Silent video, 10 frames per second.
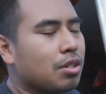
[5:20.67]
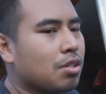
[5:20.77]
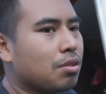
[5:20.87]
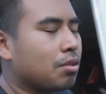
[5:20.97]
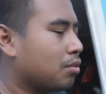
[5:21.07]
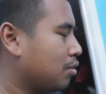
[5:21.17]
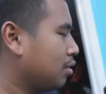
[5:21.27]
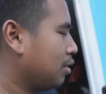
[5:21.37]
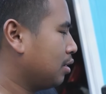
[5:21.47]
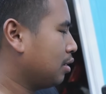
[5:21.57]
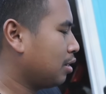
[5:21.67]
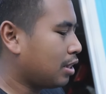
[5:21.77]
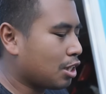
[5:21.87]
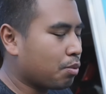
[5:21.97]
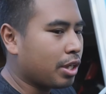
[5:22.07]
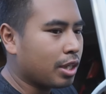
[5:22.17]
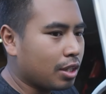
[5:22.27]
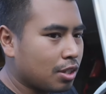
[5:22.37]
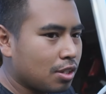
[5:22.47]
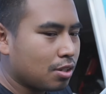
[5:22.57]
So that's why I
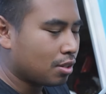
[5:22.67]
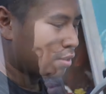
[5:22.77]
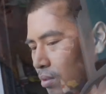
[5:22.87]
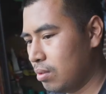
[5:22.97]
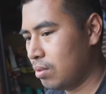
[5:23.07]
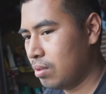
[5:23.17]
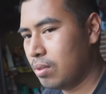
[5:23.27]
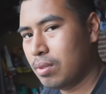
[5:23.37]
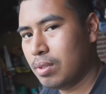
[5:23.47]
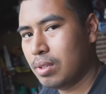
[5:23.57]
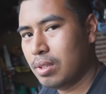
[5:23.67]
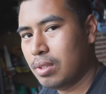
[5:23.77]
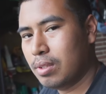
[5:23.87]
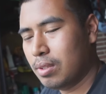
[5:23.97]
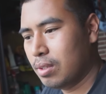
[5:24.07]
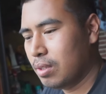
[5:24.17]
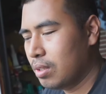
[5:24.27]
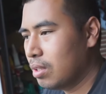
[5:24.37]
got these. So where do you get those?